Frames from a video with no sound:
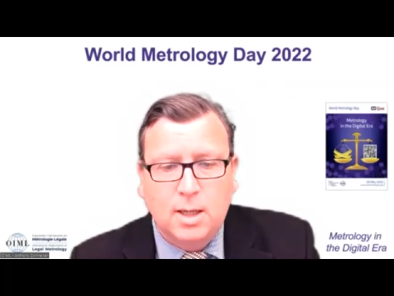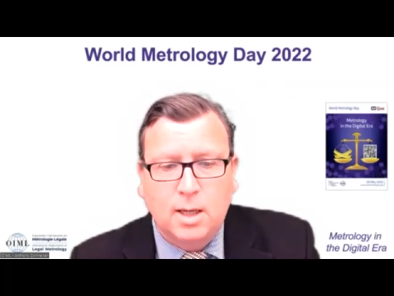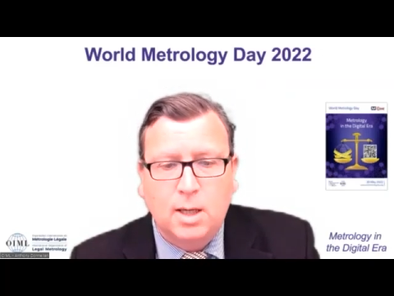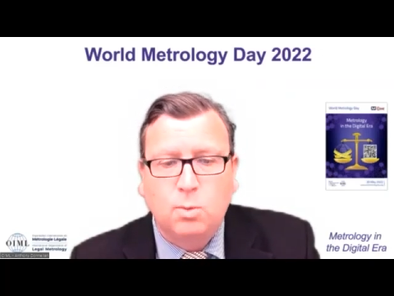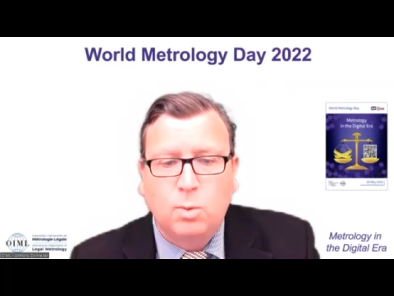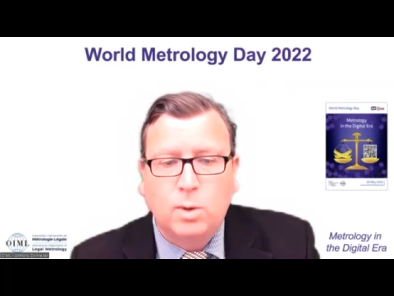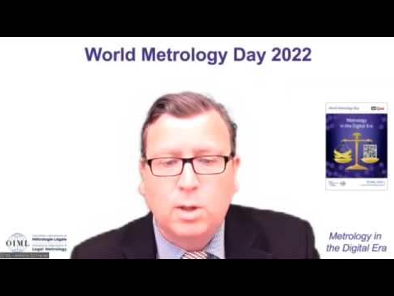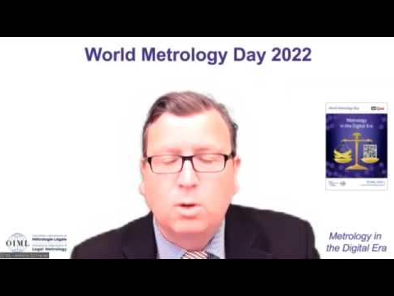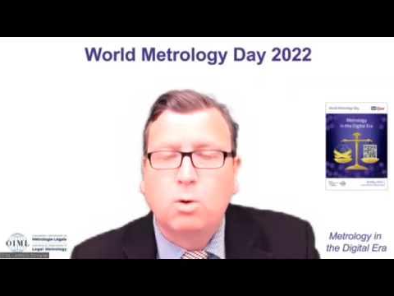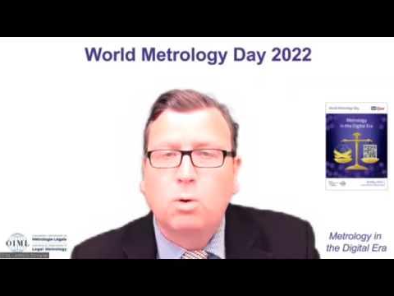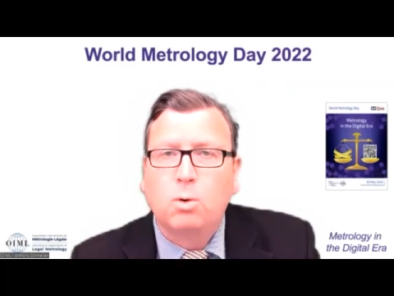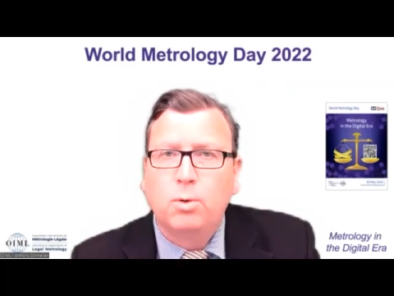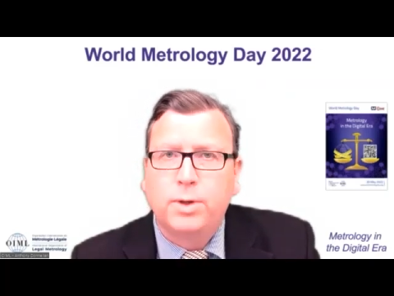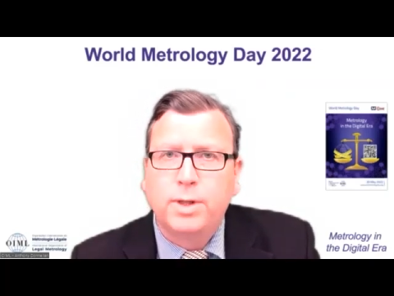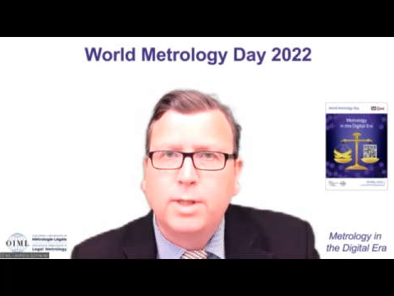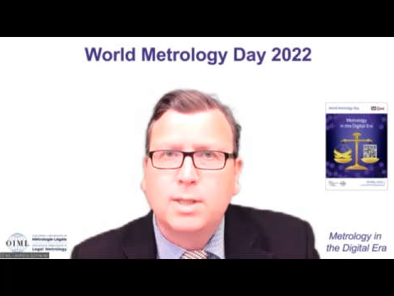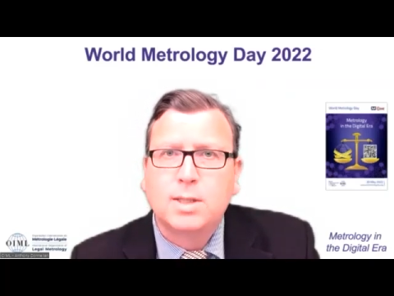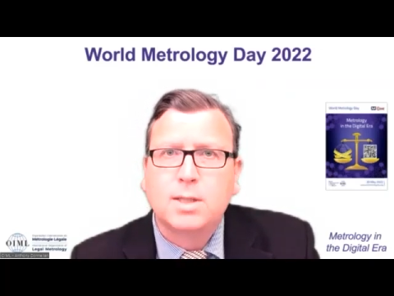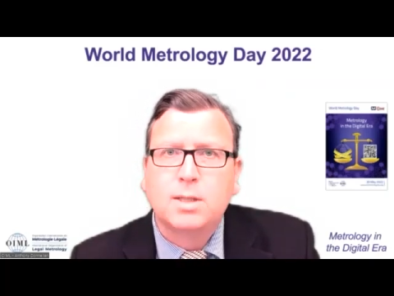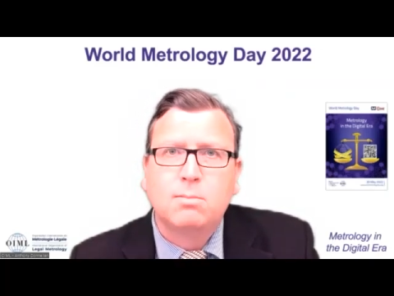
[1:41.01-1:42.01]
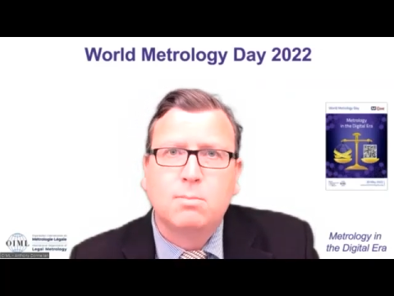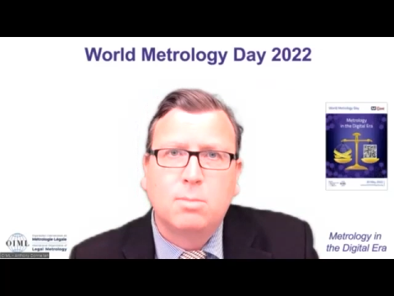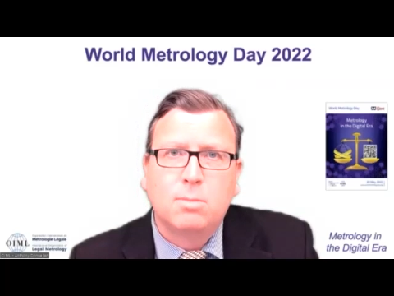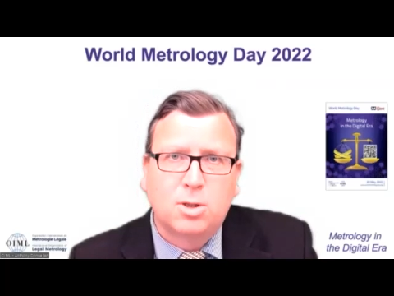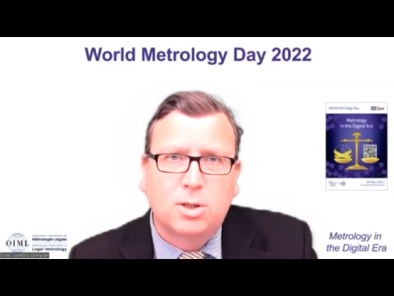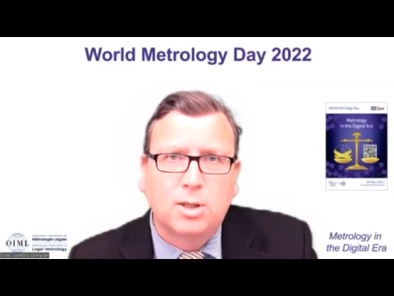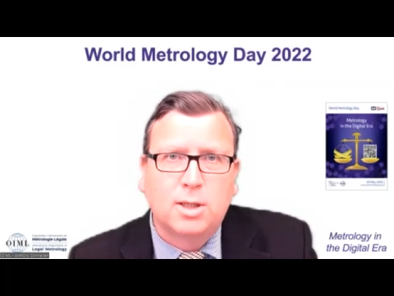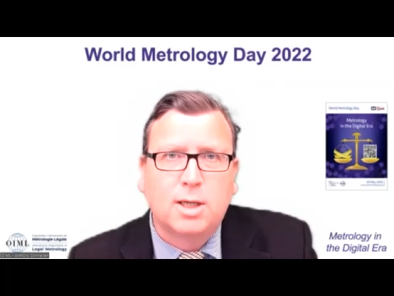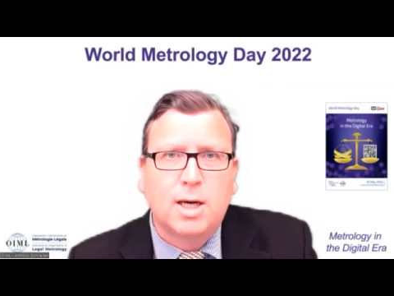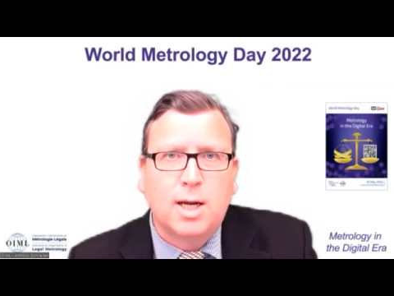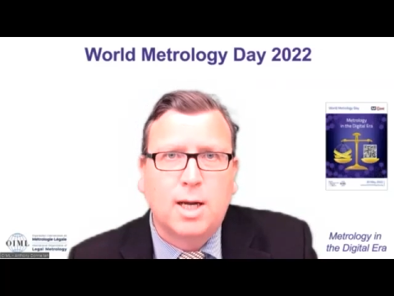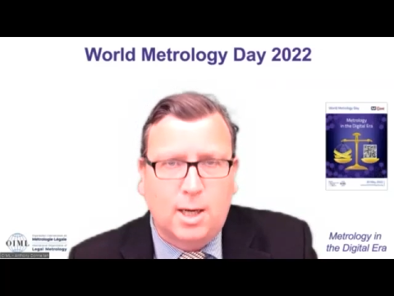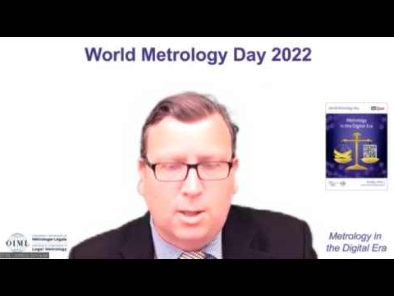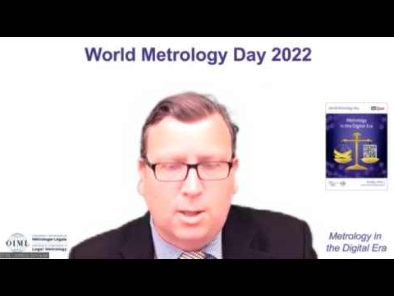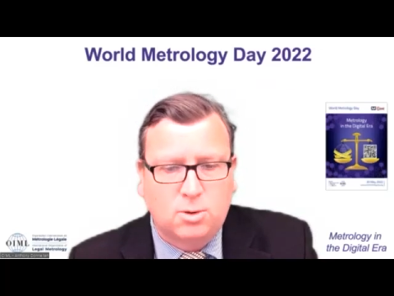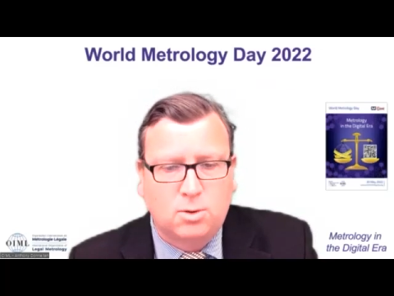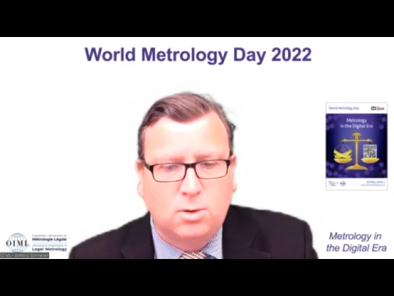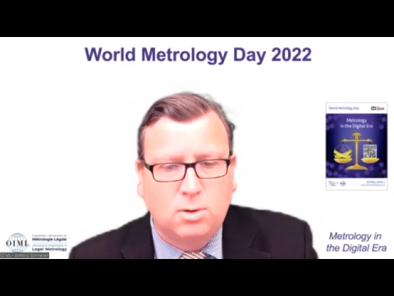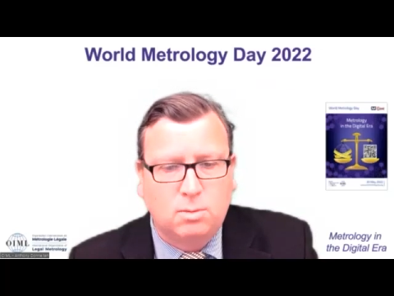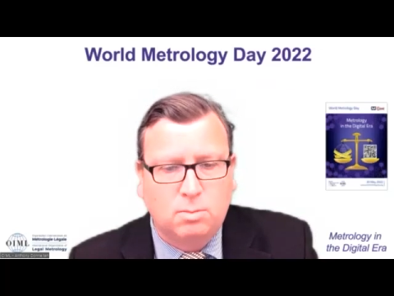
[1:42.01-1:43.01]
and we call this machine
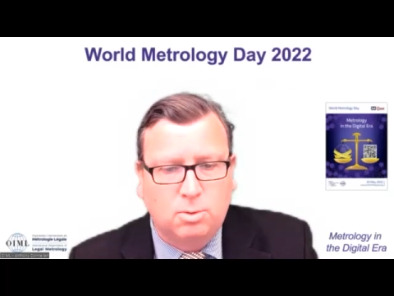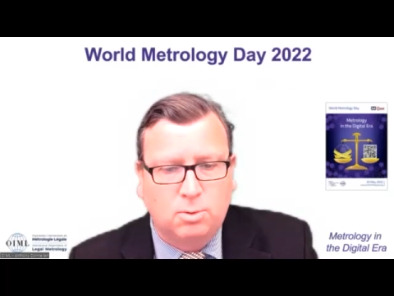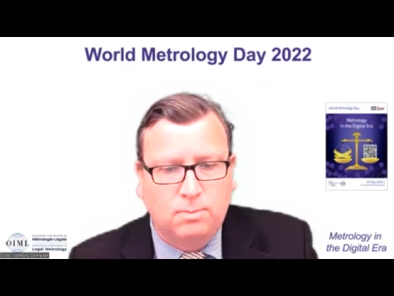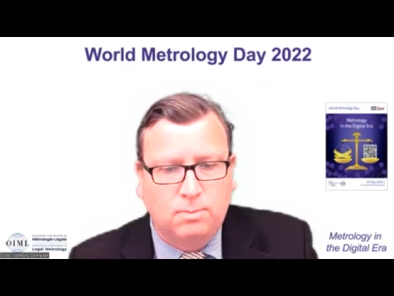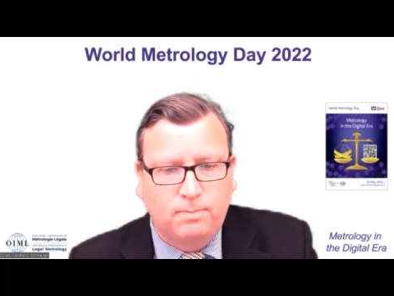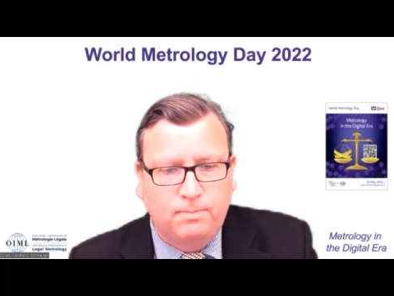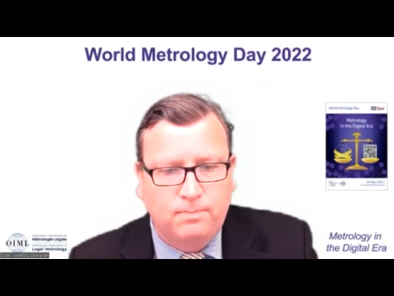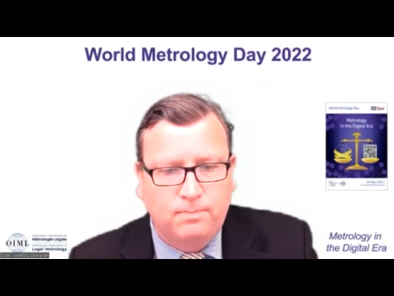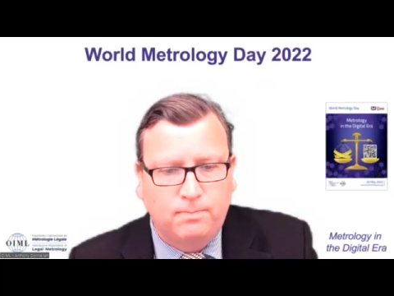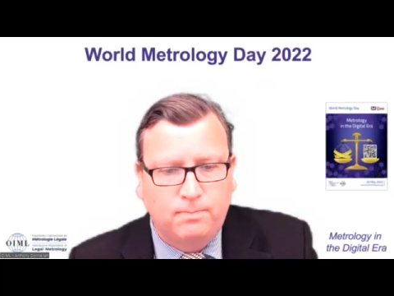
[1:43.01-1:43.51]
actionable,